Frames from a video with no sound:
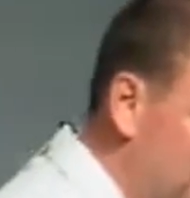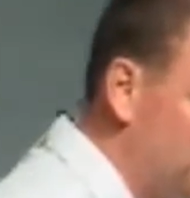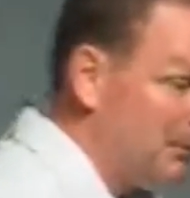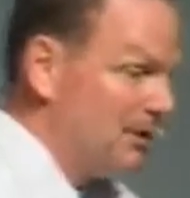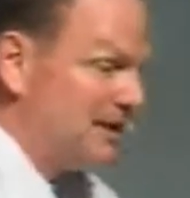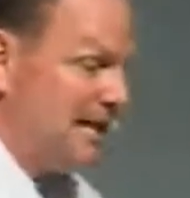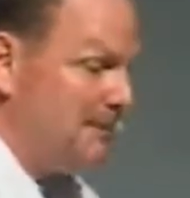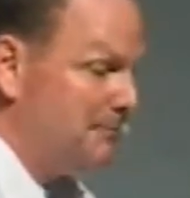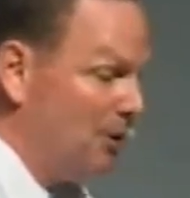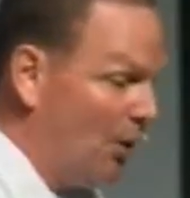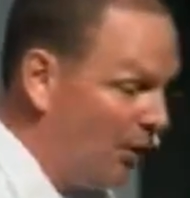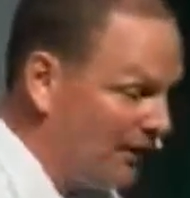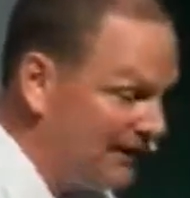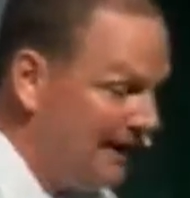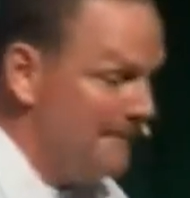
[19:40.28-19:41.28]
people and keep
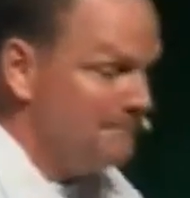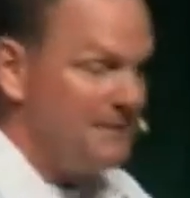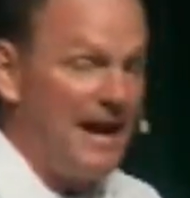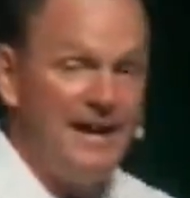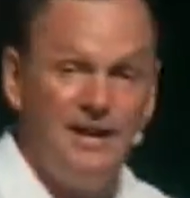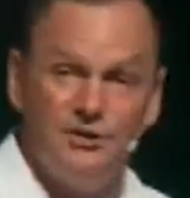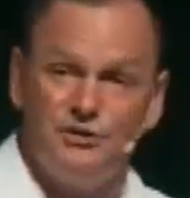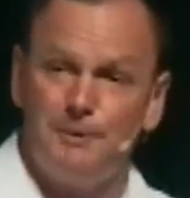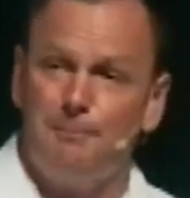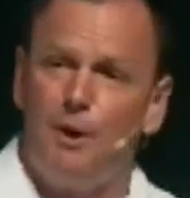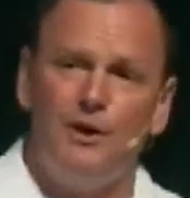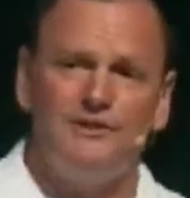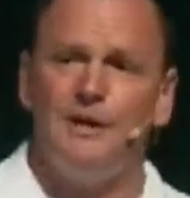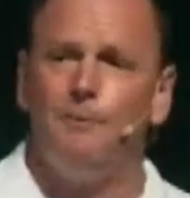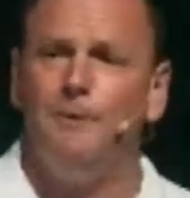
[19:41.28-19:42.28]
going. Now, here's the
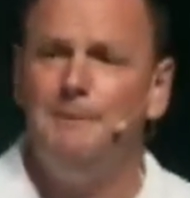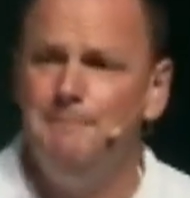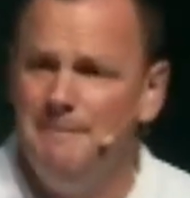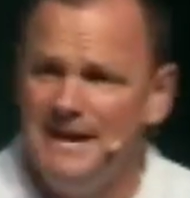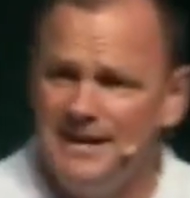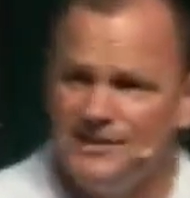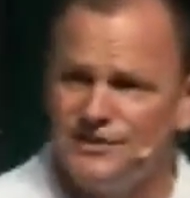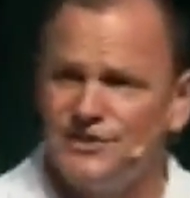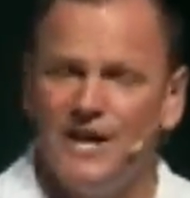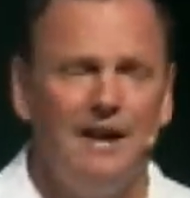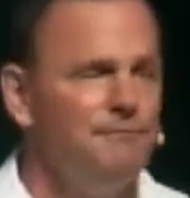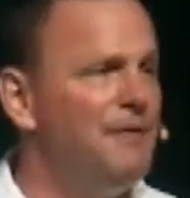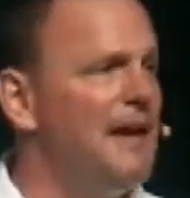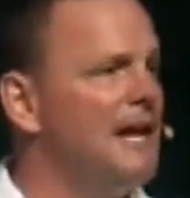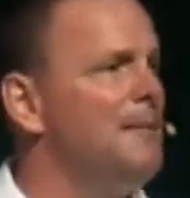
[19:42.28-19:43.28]
part that we miss.
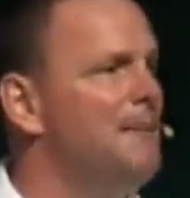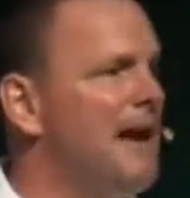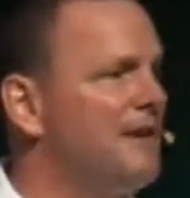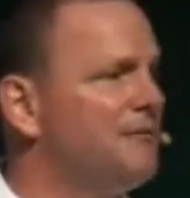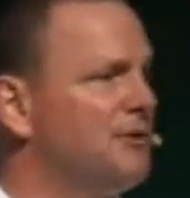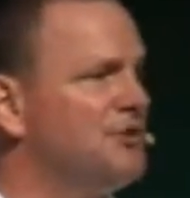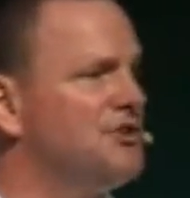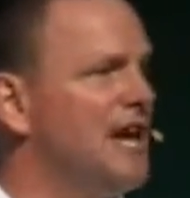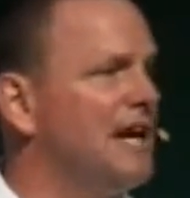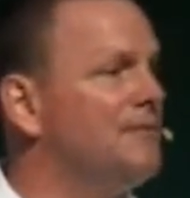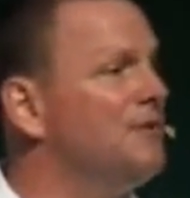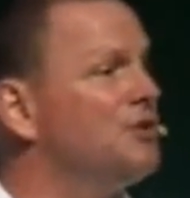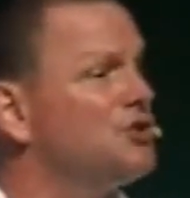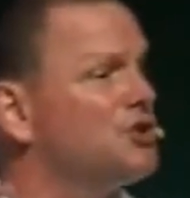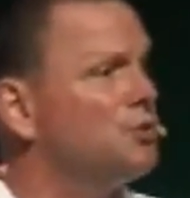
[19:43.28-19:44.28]
Think about it for a
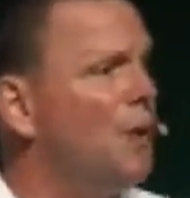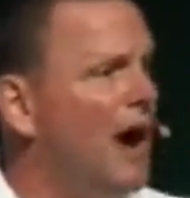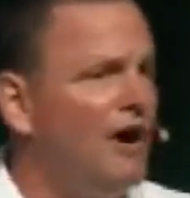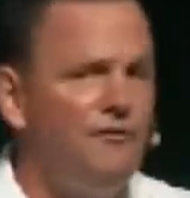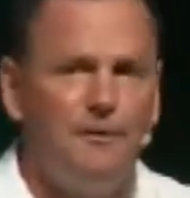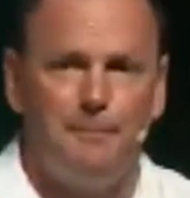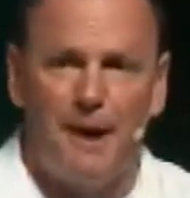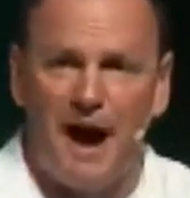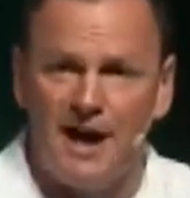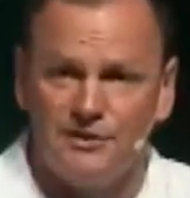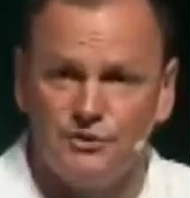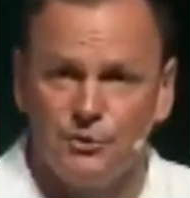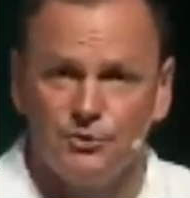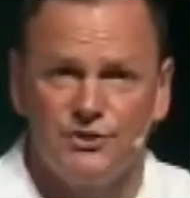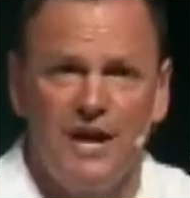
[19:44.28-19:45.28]
second. There's 12
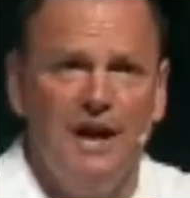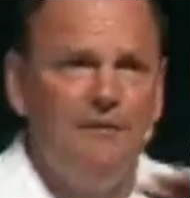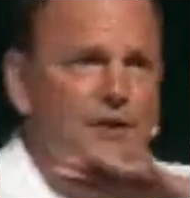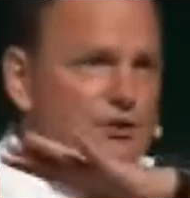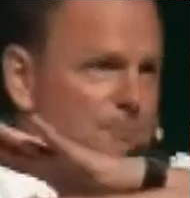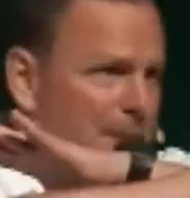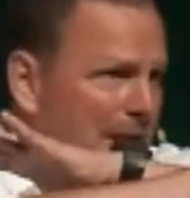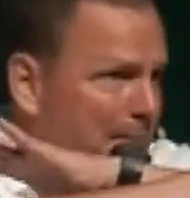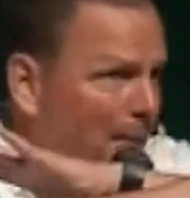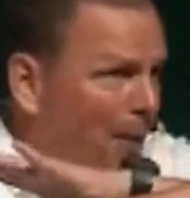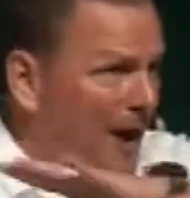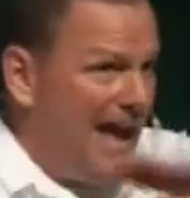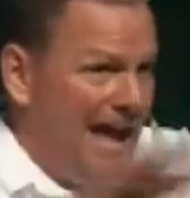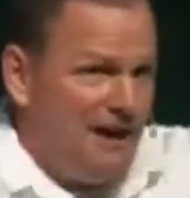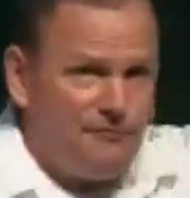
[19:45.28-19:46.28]
apostles, there's
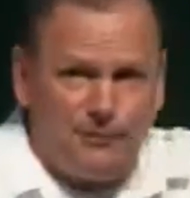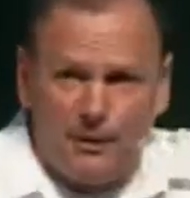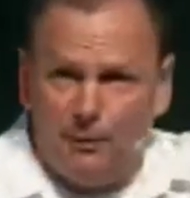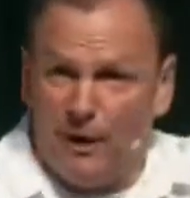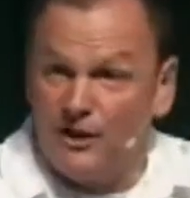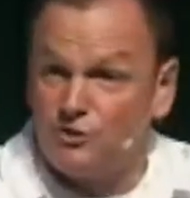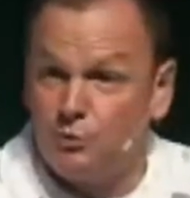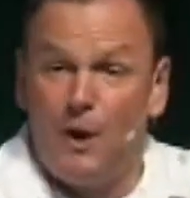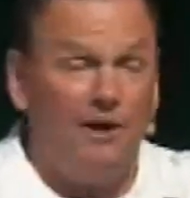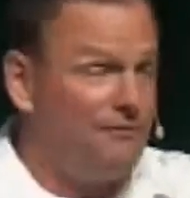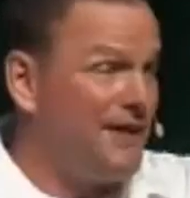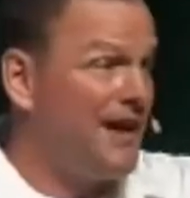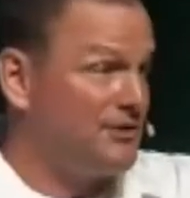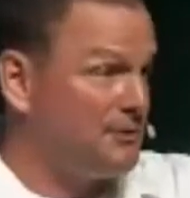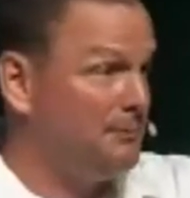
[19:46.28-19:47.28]
people everywhere.
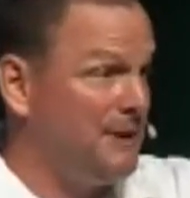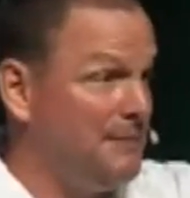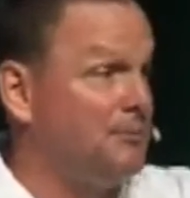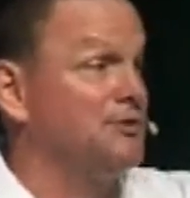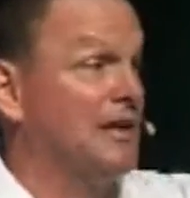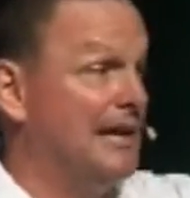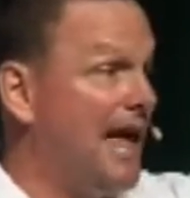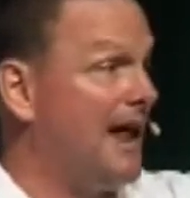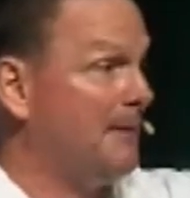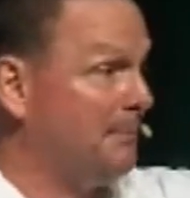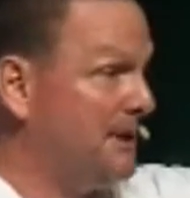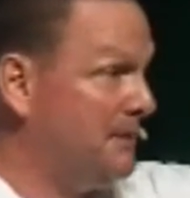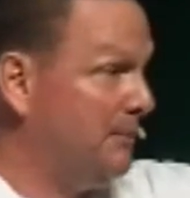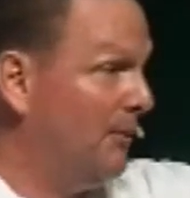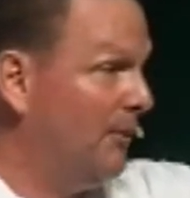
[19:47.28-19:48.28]
12,000 people is a lot of
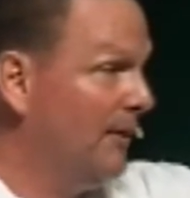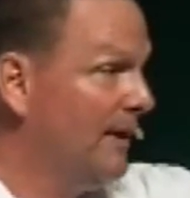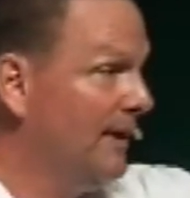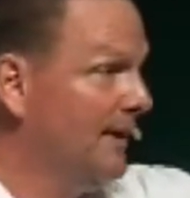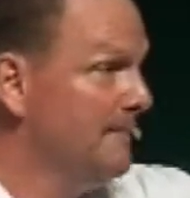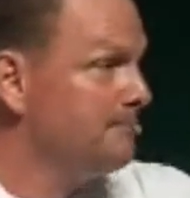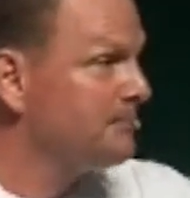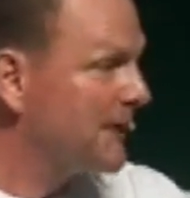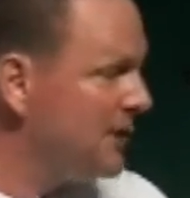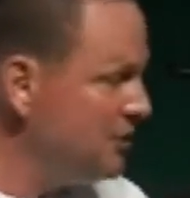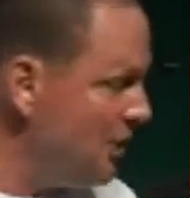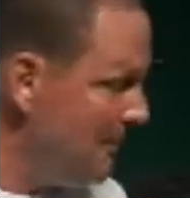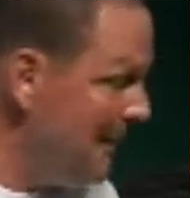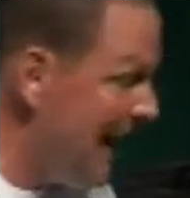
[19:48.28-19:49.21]
people. Can you